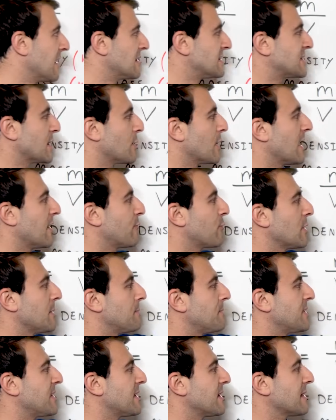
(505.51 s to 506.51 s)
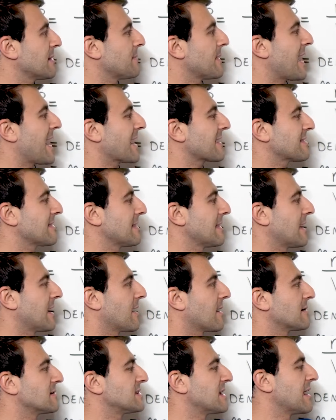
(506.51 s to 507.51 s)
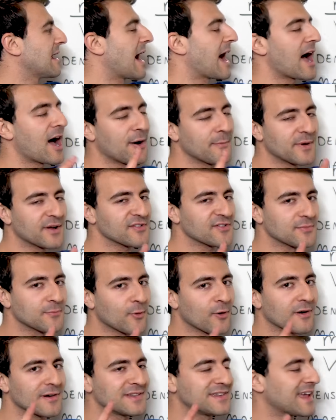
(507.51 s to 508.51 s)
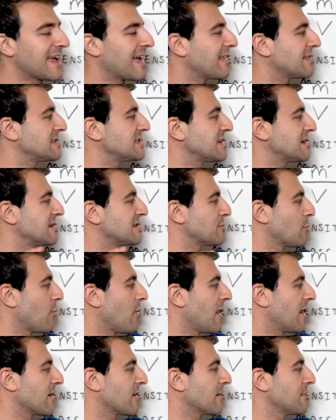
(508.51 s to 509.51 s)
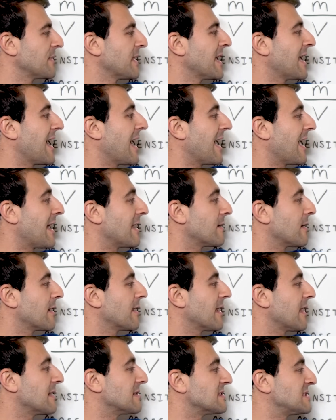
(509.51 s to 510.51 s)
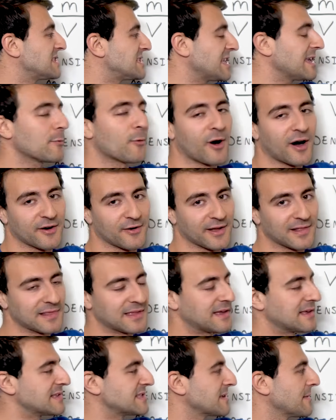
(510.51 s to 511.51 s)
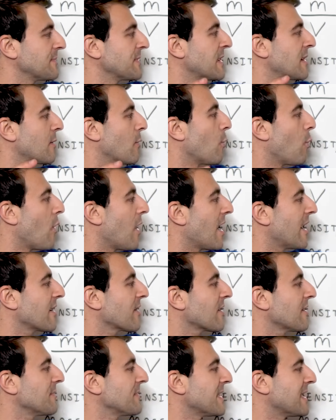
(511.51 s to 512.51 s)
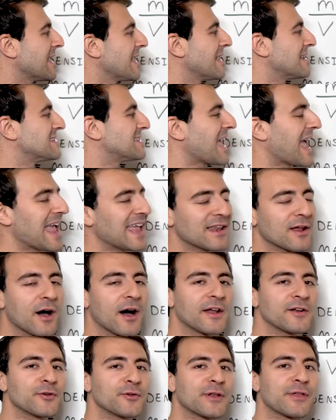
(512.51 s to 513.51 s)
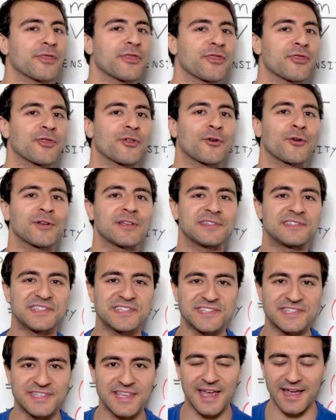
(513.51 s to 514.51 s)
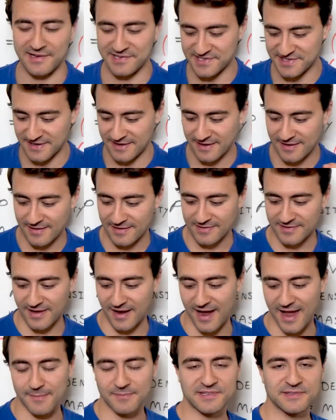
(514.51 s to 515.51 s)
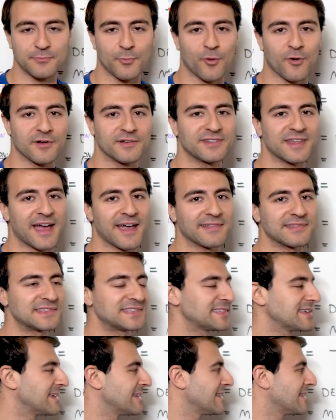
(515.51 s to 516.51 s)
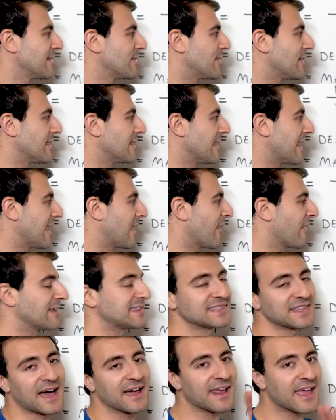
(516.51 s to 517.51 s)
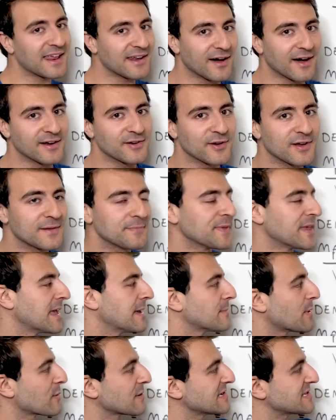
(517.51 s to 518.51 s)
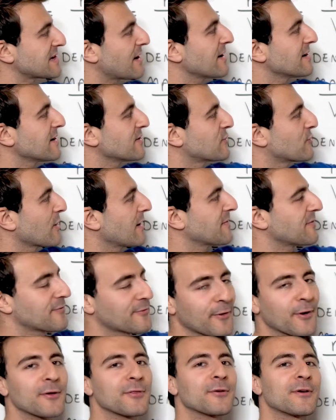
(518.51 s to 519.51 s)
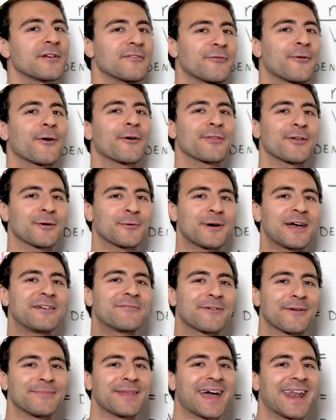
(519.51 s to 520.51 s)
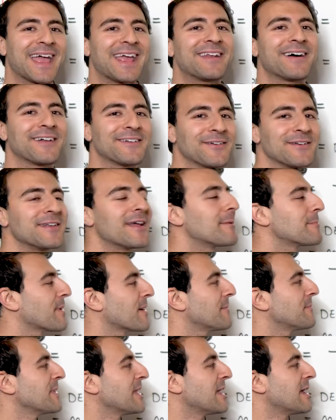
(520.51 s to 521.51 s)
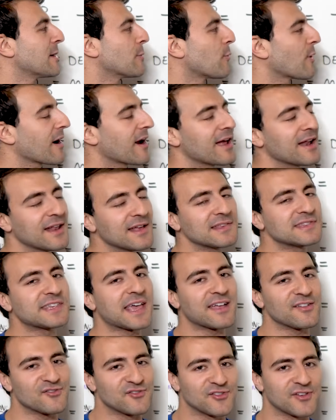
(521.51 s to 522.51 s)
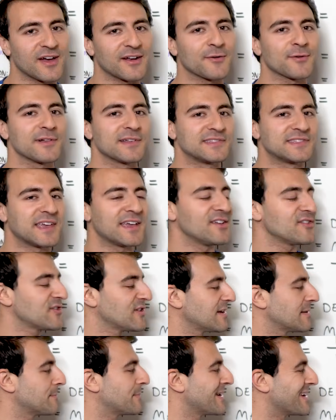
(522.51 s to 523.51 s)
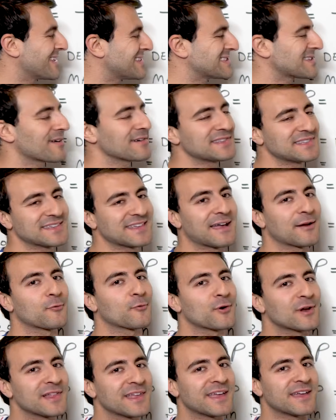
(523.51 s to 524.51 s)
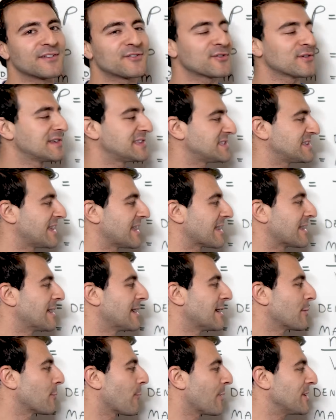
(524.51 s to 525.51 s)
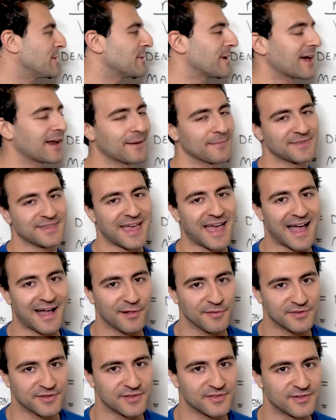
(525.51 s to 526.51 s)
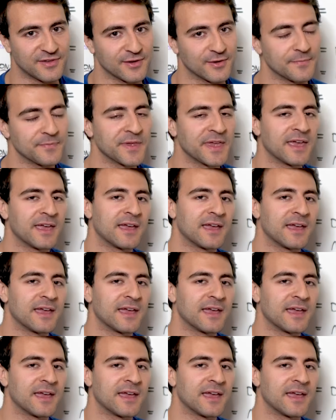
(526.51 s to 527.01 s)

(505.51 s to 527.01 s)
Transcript: So if we peel back the layers, how much more dense is water? And in seawater, at least, water is 836 times more dense than air. It's not 800, but we're starting to drift further and further away from that 800 number, where it is a generalization, but it starts to get really interesting when you get up to altitude.